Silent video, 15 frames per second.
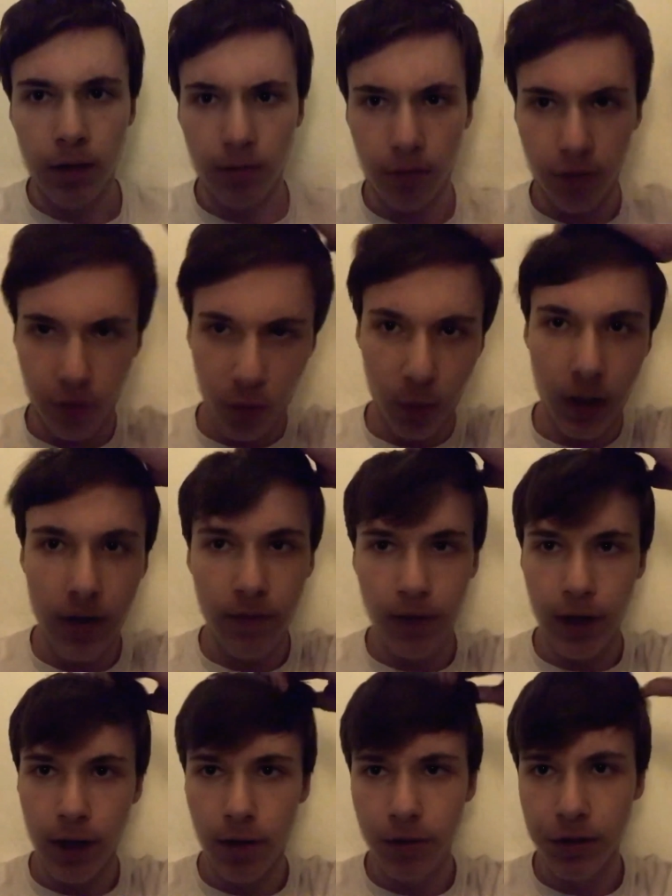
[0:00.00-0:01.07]
three
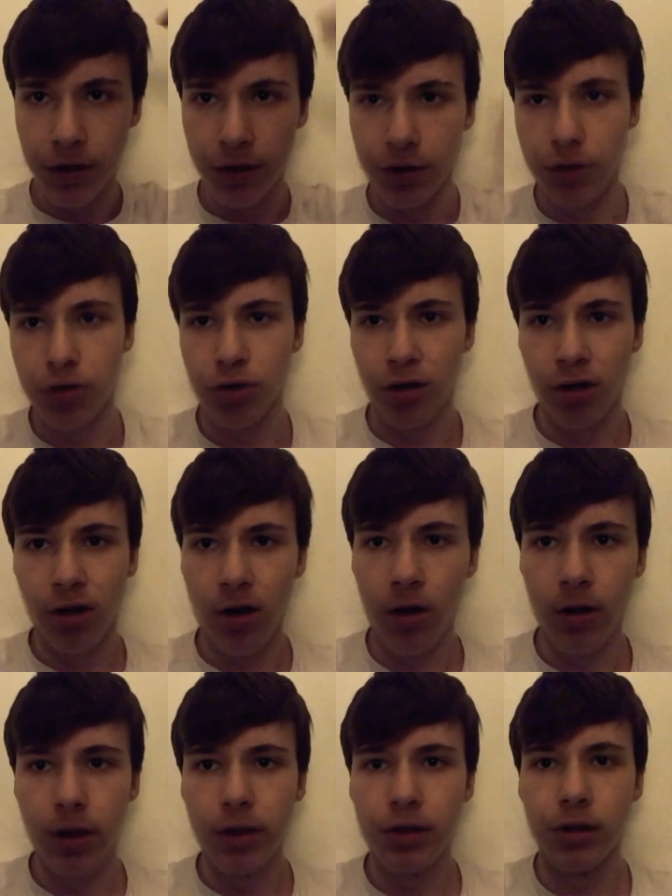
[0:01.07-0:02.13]
videos since
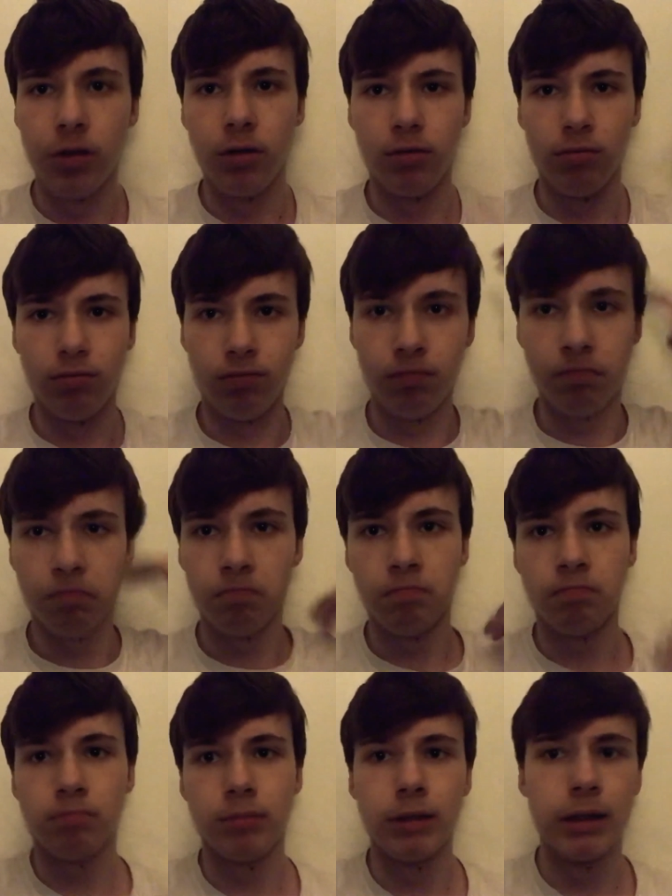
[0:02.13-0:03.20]
July. So
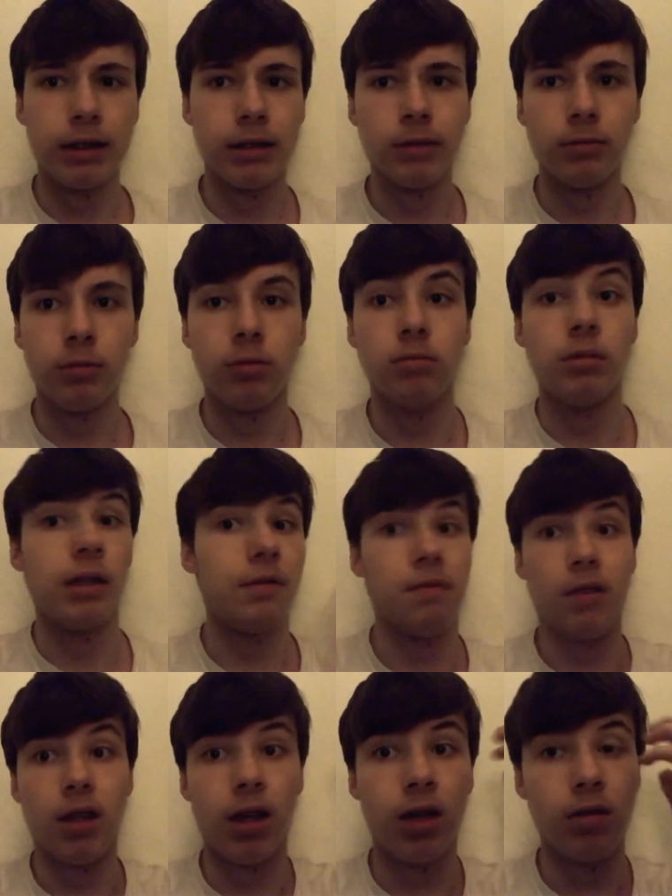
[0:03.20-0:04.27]
yeah, well, if
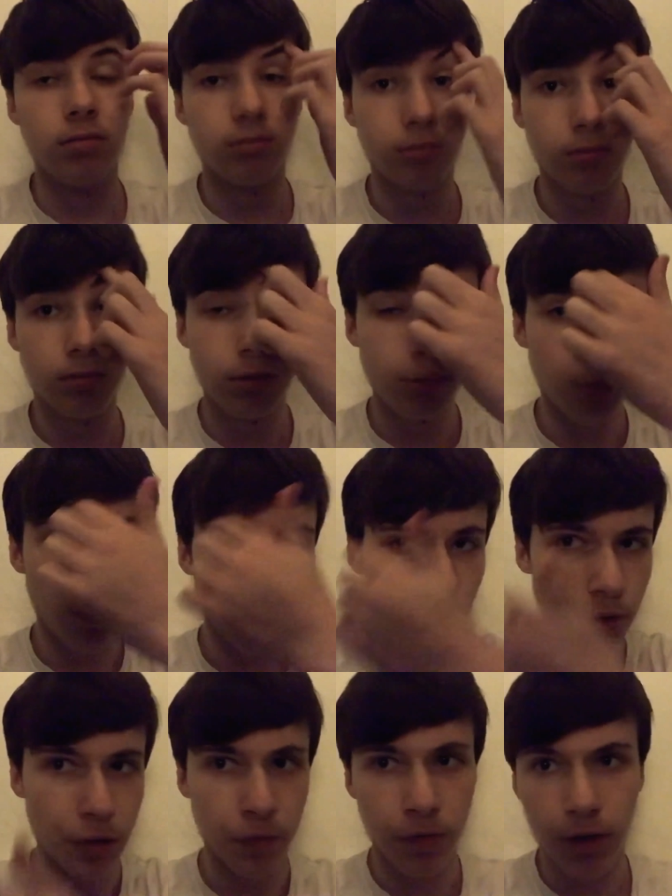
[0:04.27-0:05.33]
that it's my
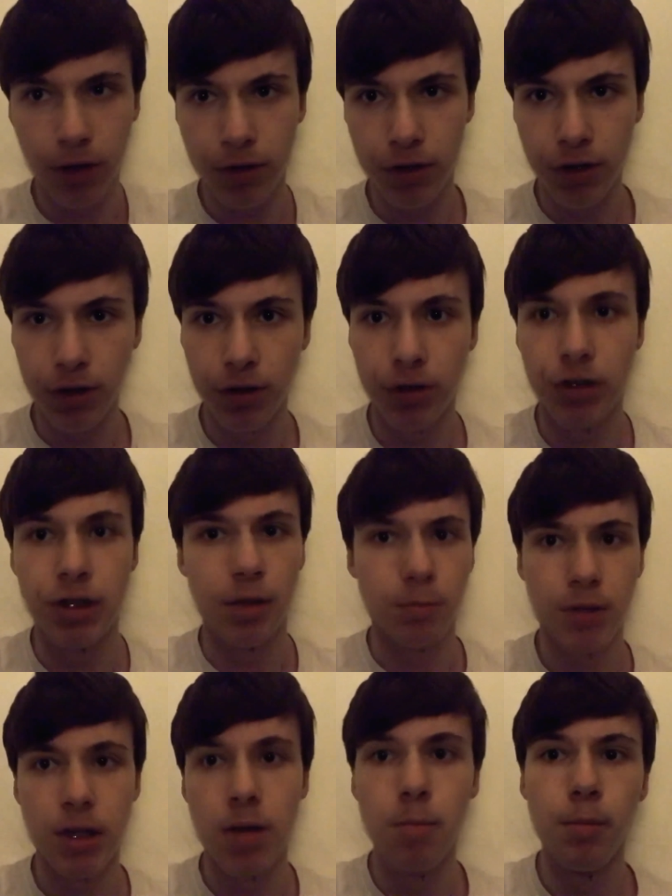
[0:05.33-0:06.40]
first video since
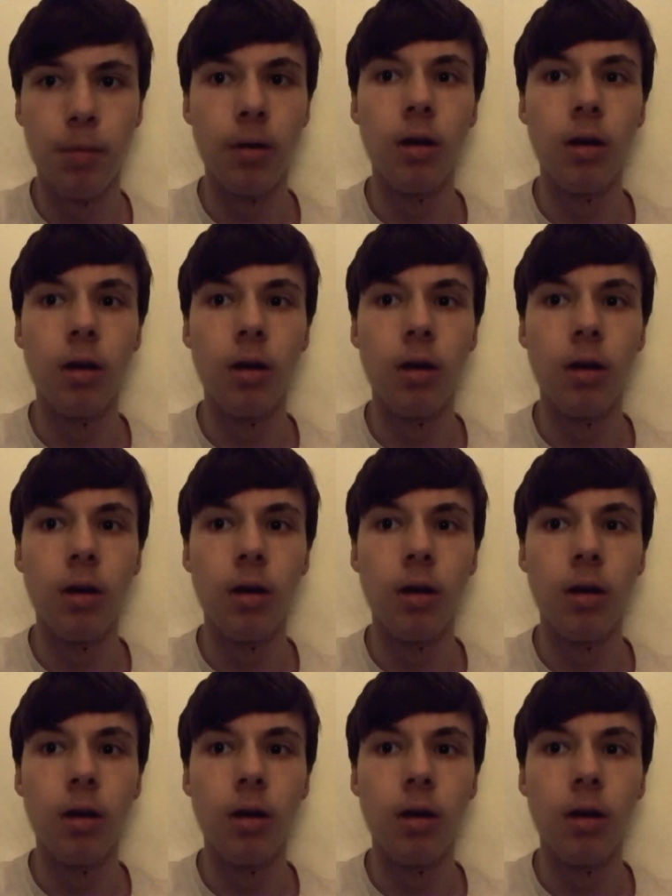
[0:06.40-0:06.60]
September.